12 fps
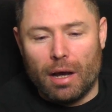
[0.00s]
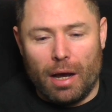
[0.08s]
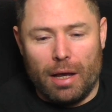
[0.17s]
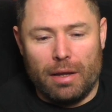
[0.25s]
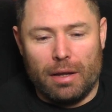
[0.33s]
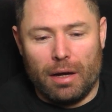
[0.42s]

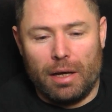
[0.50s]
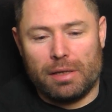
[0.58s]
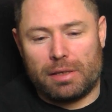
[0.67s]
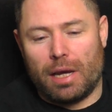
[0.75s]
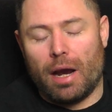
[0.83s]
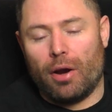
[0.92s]
and
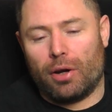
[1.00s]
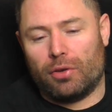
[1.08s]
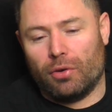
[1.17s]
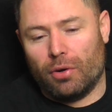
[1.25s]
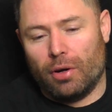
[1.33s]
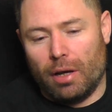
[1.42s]
his
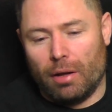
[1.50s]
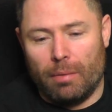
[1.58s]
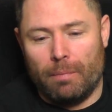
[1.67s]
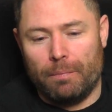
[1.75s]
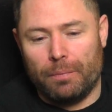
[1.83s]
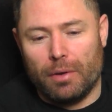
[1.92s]

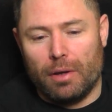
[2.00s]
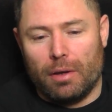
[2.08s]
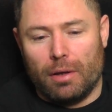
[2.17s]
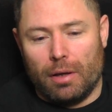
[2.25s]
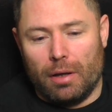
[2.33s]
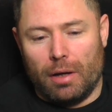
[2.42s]
character,
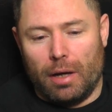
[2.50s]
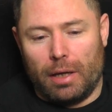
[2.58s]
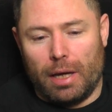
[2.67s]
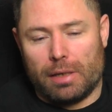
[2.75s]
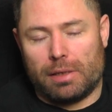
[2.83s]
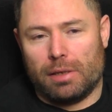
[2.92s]
I
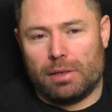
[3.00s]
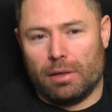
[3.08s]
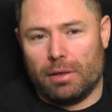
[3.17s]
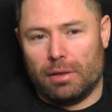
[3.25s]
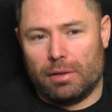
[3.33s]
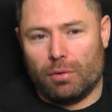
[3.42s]
guess, is
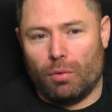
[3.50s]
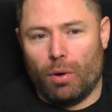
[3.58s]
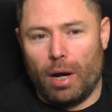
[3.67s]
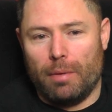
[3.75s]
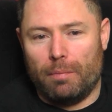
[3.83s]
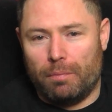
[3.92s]
a
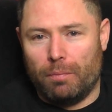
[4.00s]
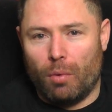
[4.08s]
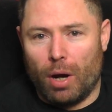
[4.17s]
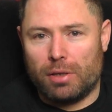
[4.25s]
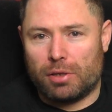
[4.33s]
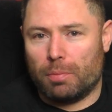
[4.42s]
white
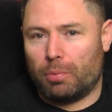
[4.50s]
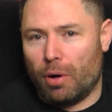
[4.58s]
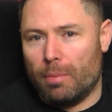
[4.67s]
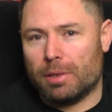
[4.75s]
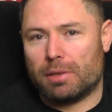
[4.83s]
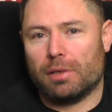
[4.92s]

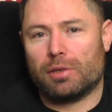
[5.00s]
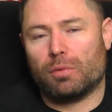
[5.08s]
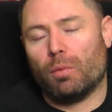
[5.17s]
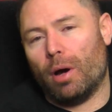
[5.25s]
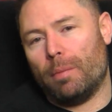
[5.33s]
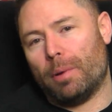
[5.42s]
supremacist,
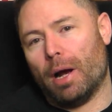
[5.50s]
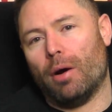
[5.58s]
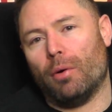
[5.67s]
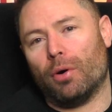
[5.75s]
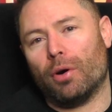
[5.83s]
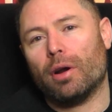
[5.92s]
white
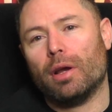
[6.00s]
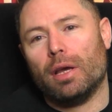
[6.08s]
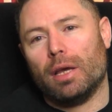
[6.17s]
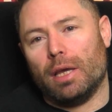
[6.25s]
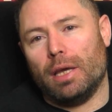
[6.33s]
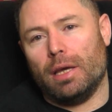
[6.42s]
power.
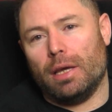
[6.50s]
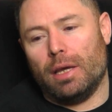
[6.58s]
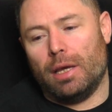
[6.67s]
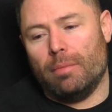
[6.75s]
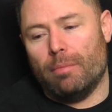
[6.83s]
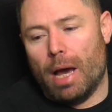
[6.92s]

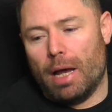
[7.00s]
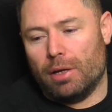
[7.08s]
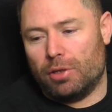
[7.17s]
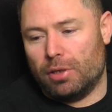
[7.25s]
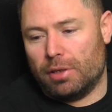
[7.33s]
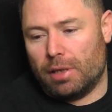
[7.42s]
He
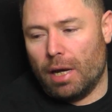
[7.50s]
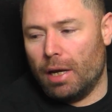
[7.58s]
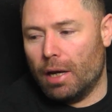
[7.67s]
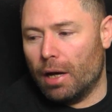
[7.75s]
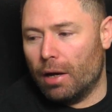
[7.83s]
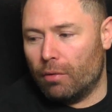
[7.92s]
manages
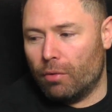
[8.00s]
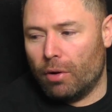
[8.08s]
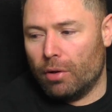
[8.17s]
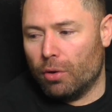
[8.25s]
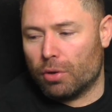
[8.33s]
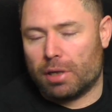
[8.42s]
it
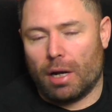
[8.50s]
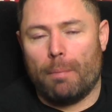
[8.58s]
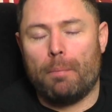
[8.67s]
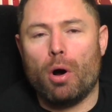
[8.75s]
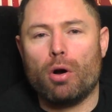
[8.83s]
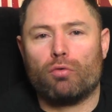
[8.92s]
looks like a
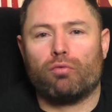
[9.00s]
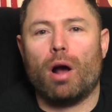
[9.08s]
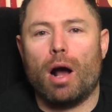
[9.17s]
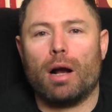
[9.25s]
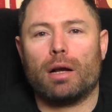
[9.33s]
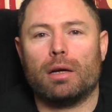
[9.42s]
punk
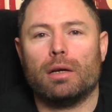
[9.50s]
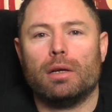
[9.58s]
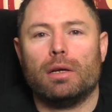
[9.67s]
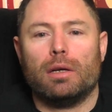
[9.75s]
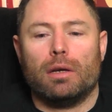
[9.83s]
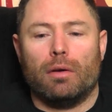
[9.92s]
rock
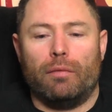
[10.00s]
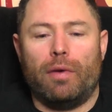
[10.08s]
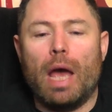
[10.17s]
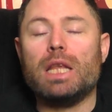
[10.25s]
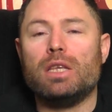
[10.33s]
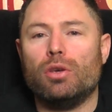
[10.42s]

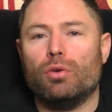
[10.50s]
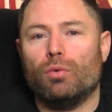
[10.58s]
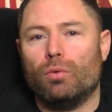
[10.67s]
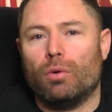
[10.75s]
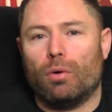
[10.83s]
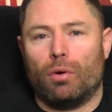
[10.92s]

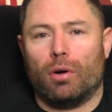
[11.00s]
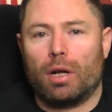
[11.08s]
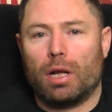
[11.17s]
venue or a